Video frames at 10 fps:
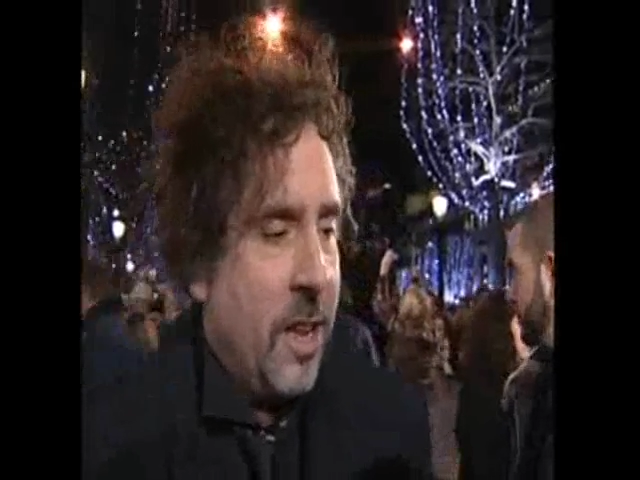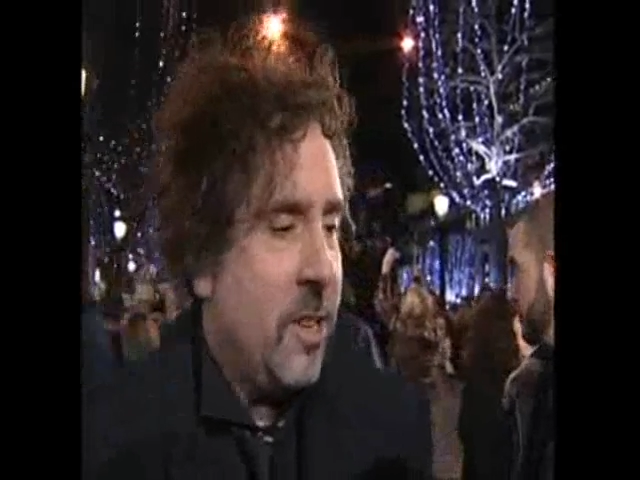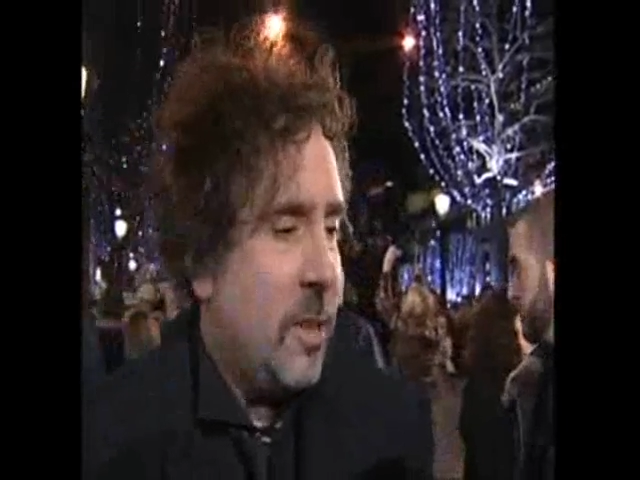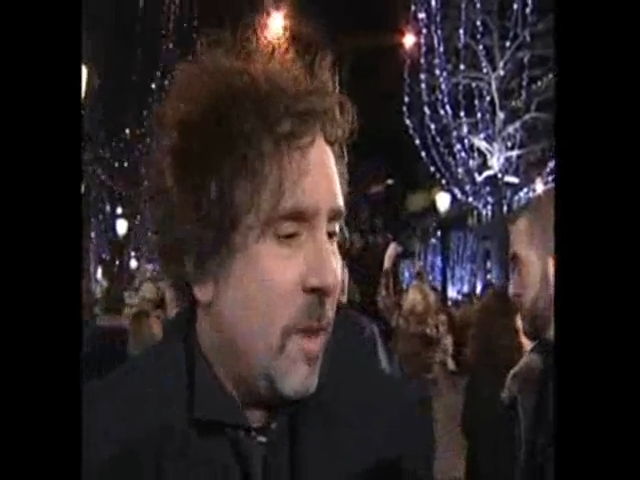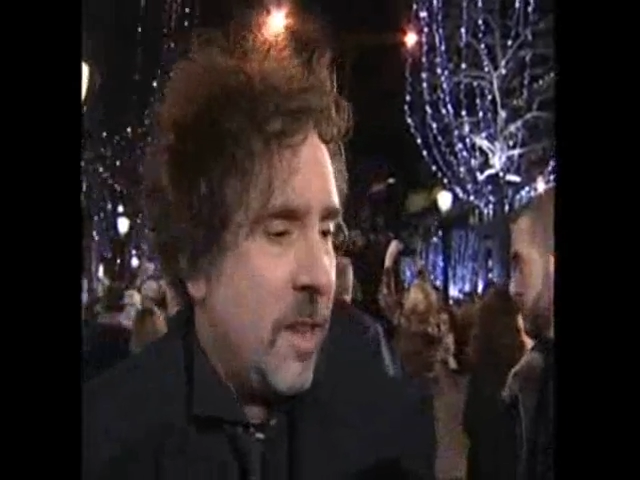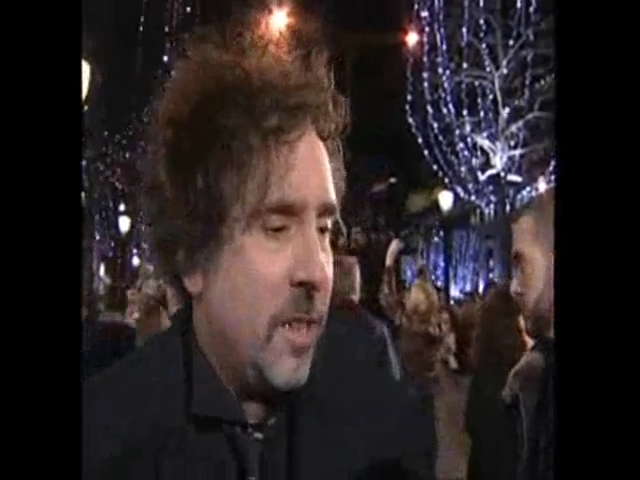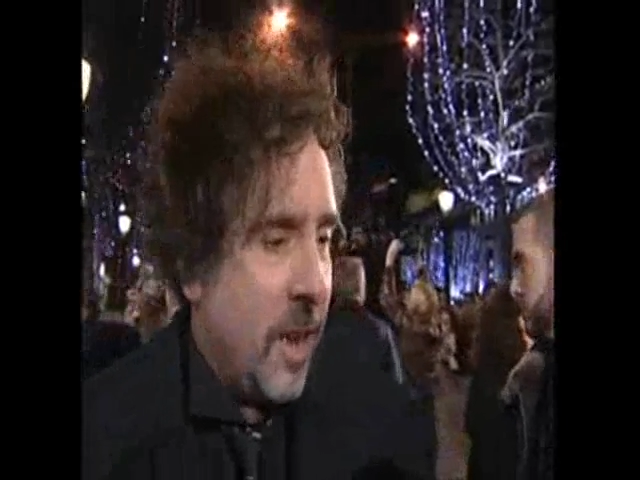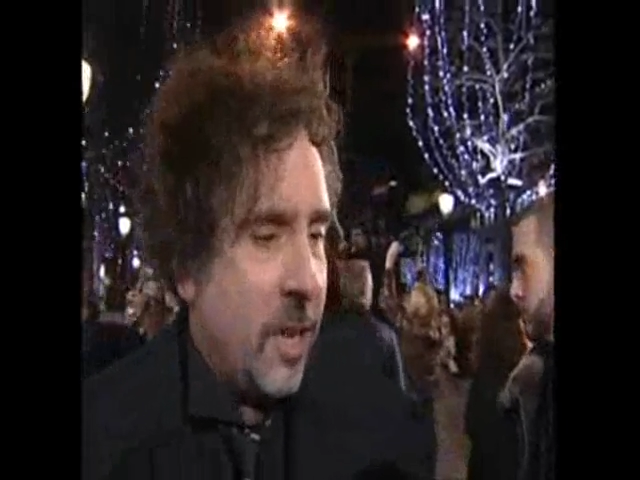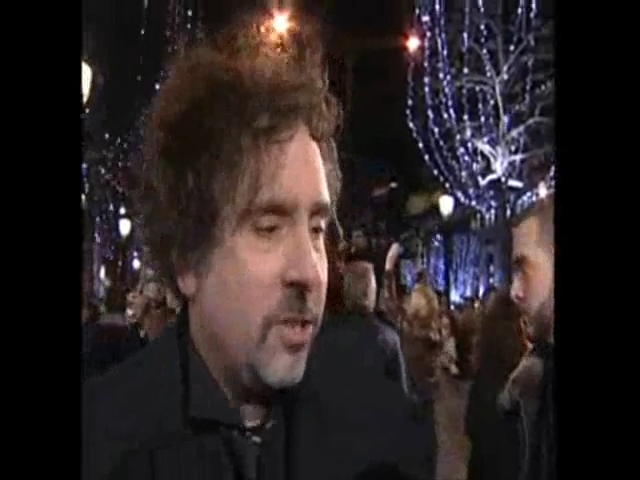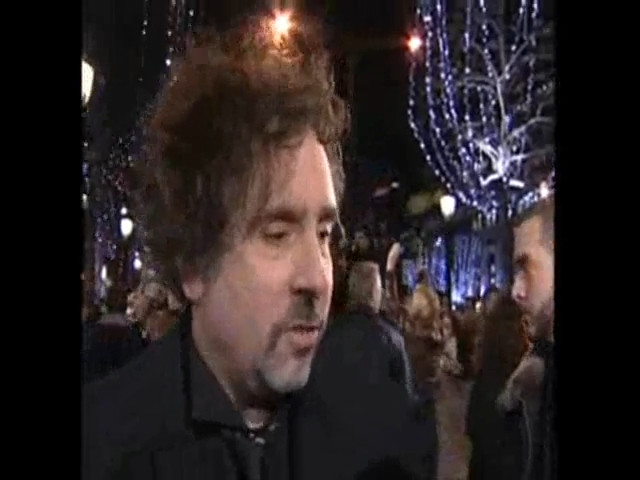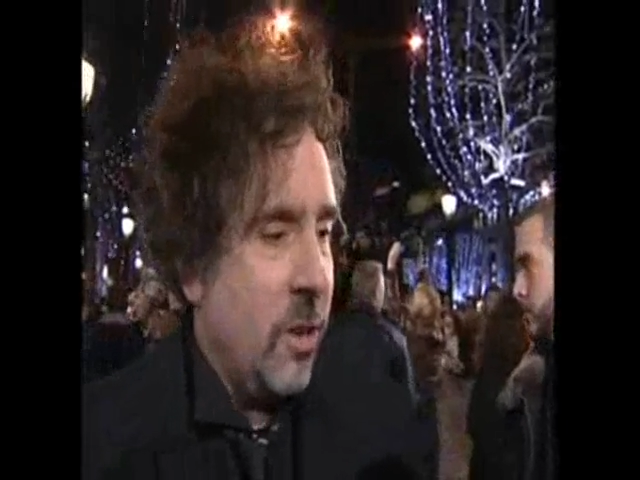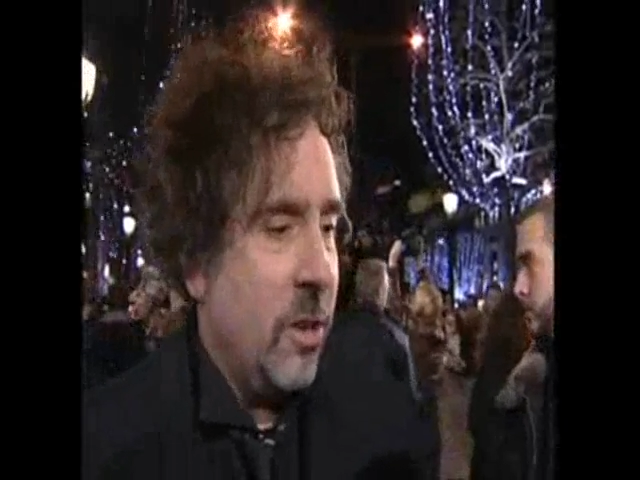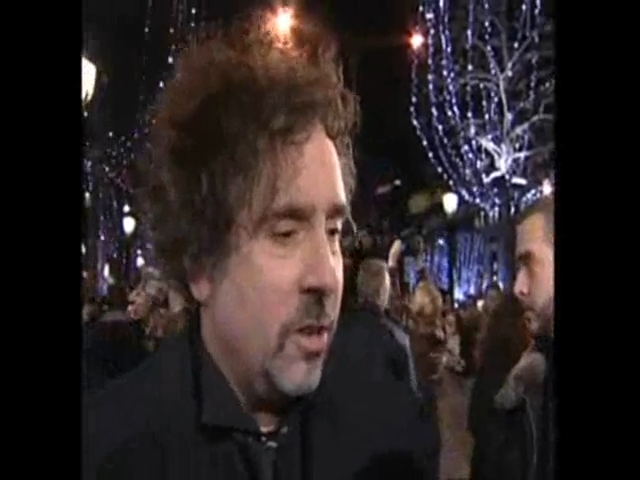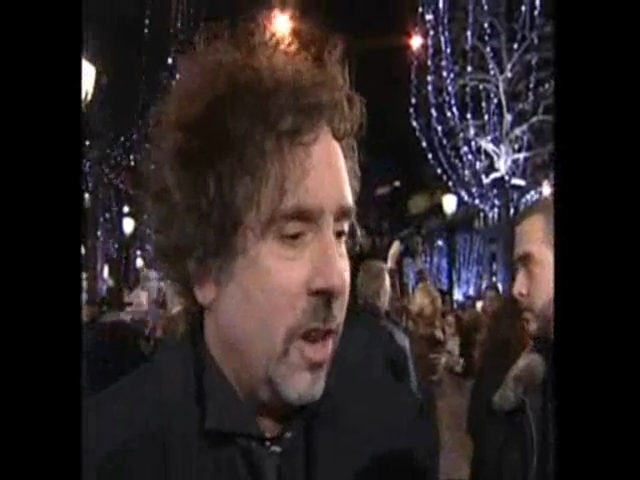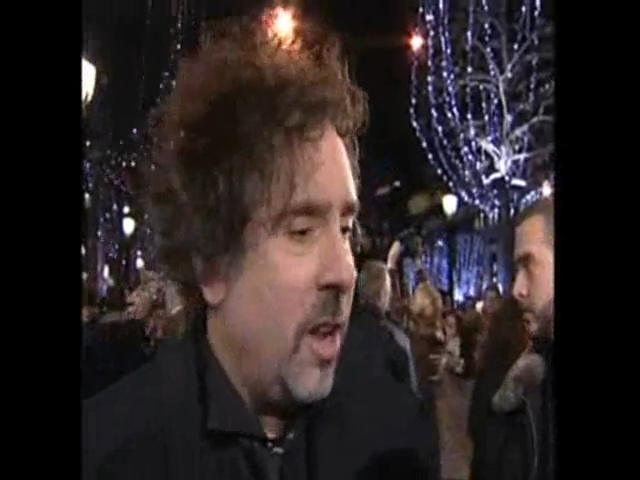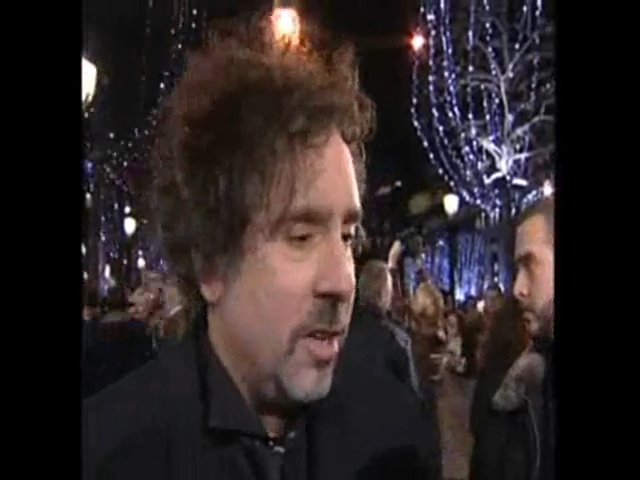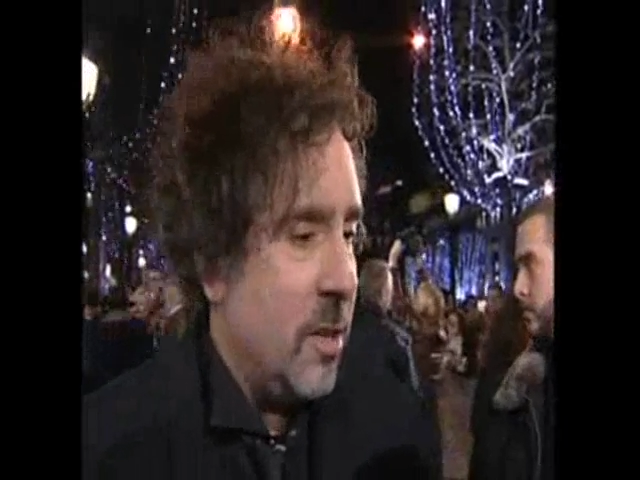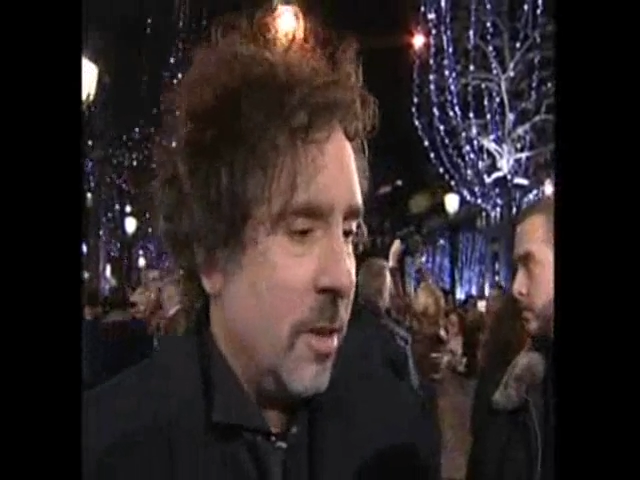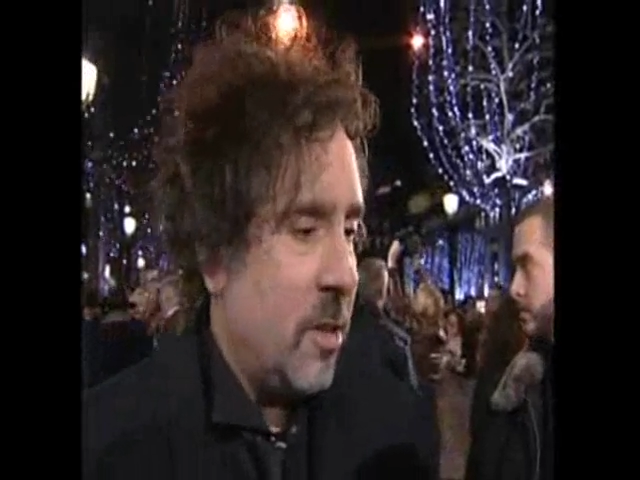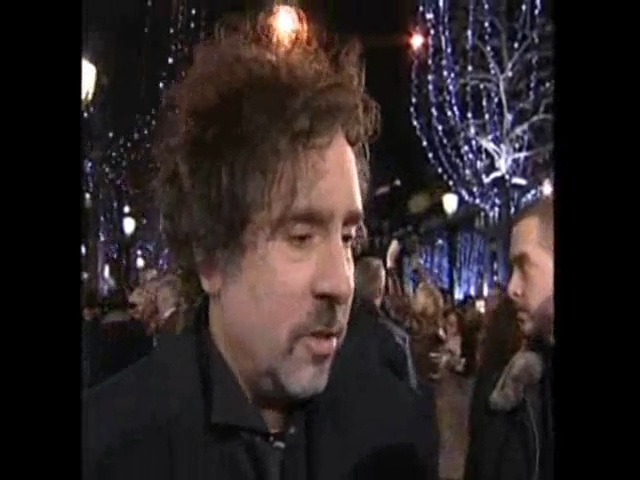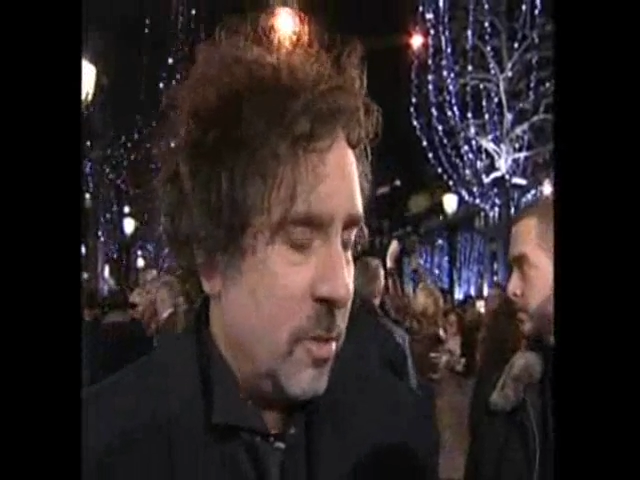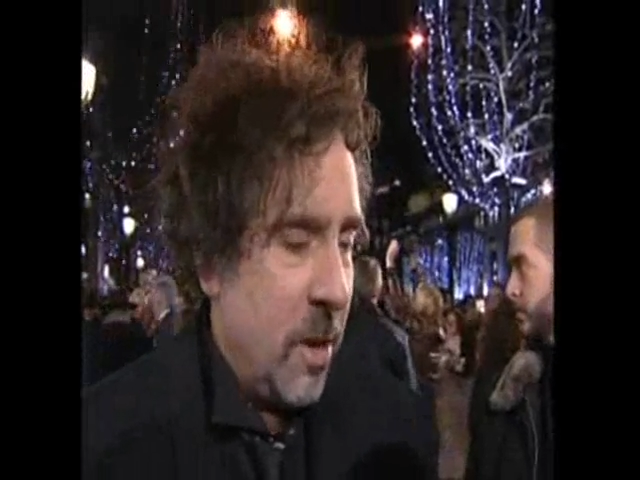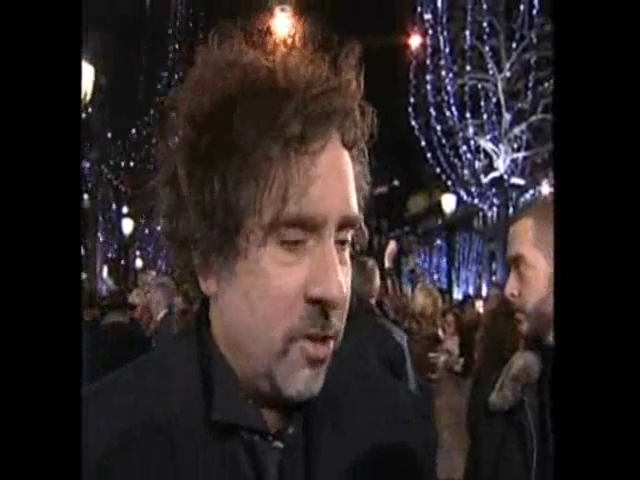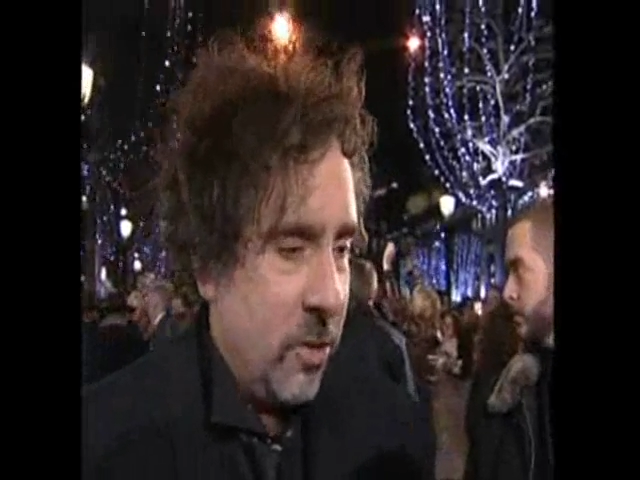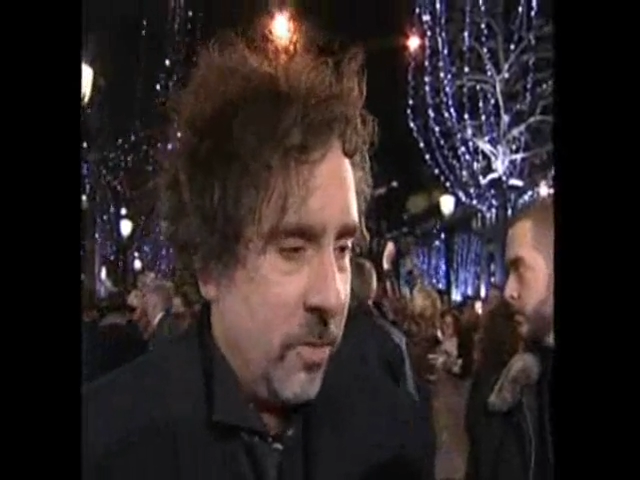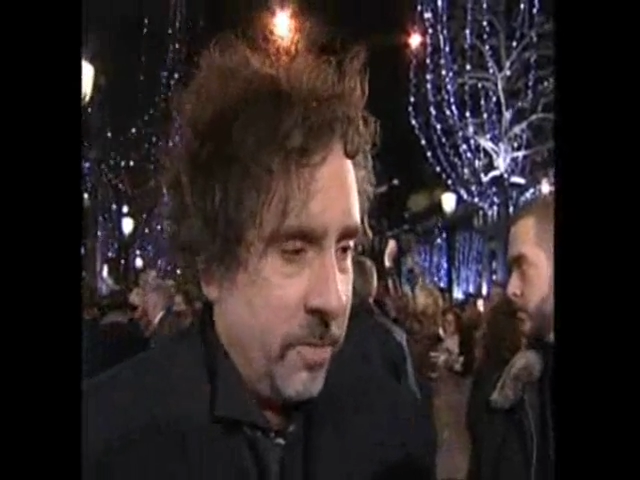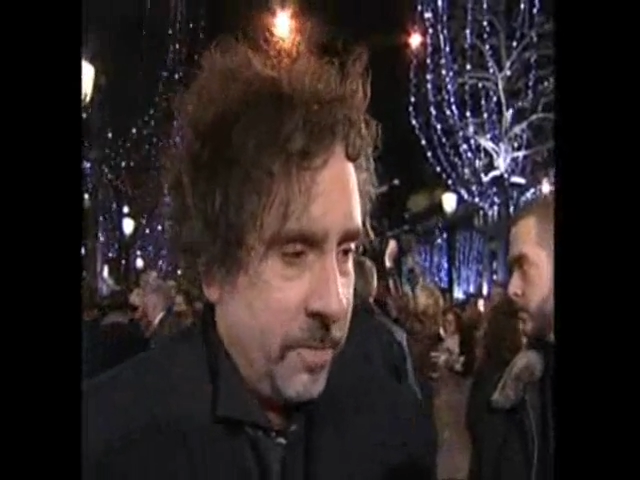It just makes it extra nice, extra special.